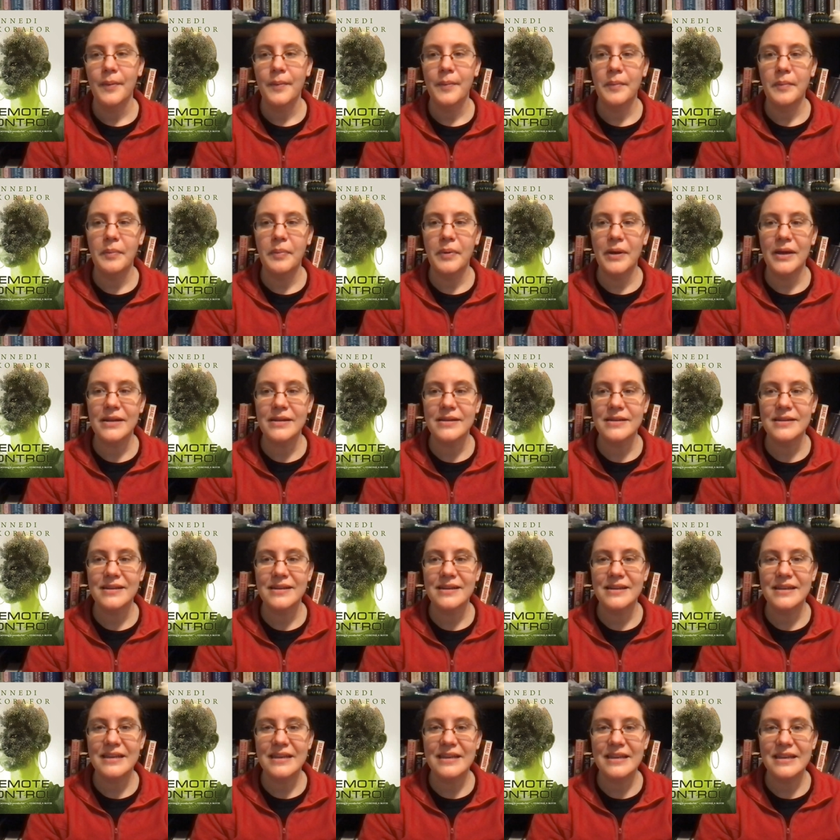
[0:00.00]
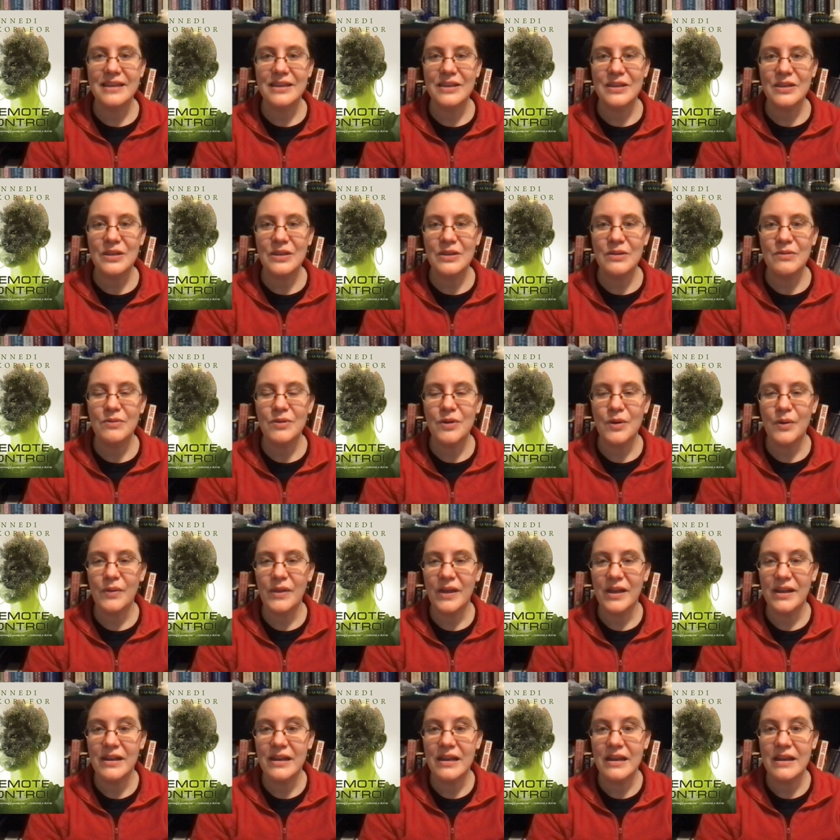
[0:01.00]
but you know
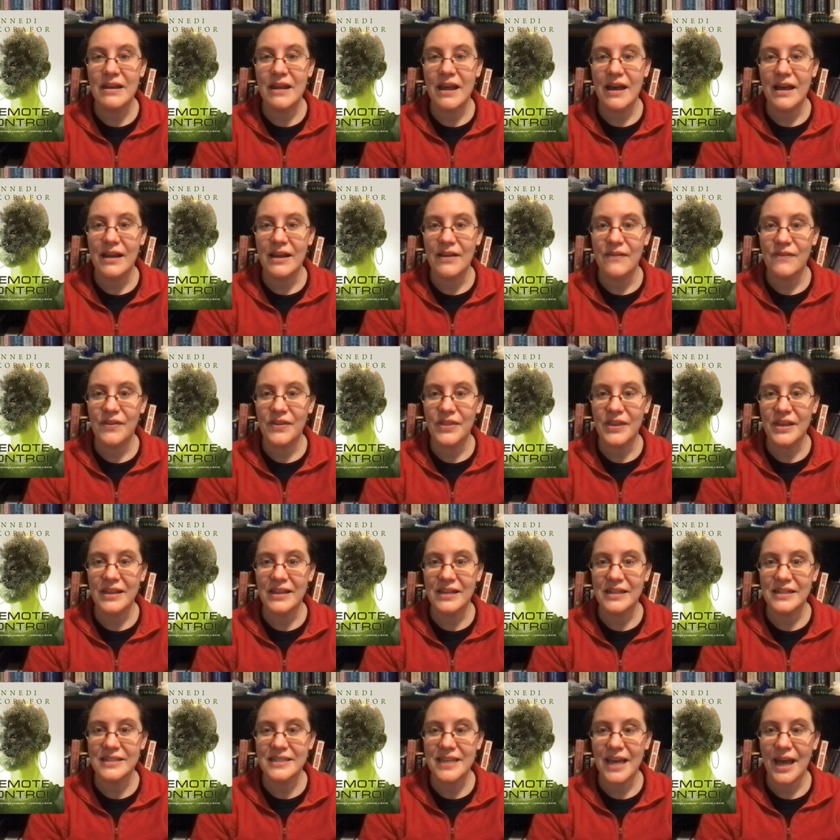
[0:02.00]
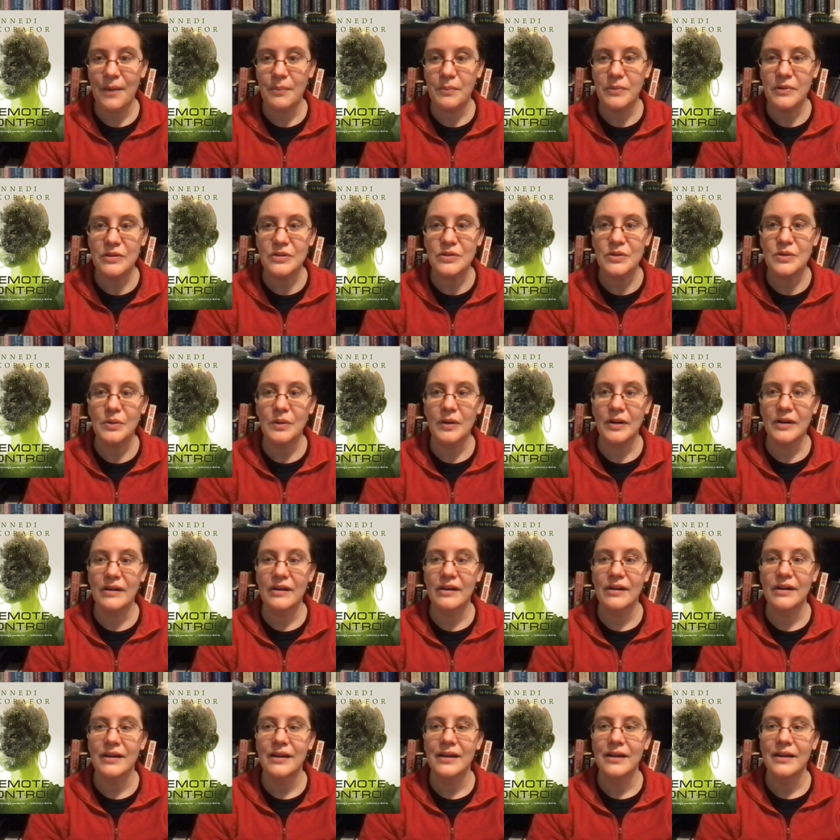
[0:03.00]
that not everything that has happened to
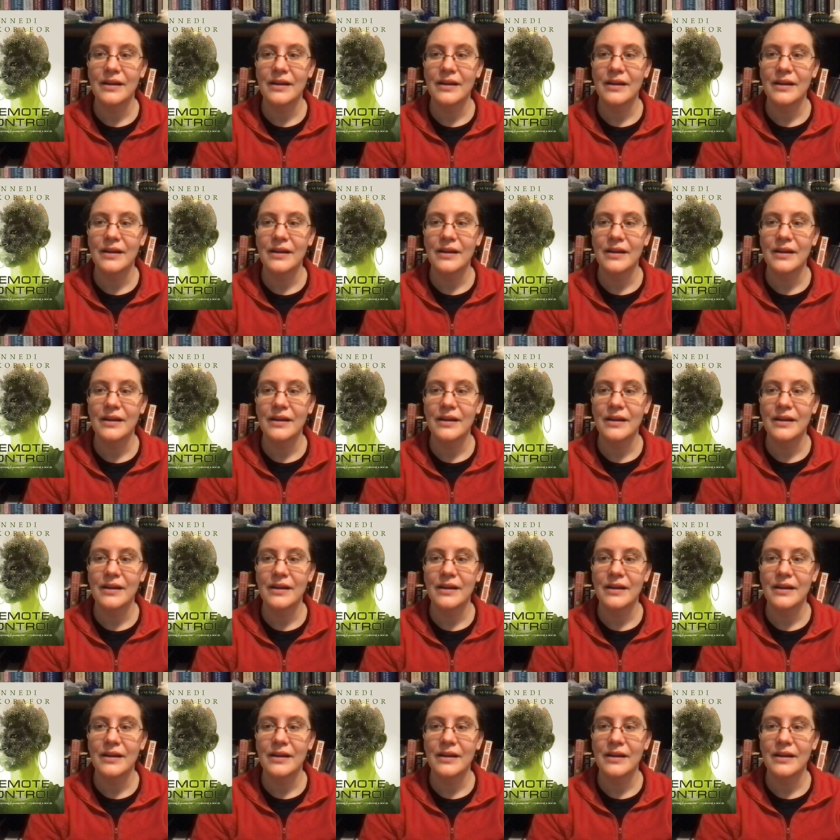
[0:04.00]
her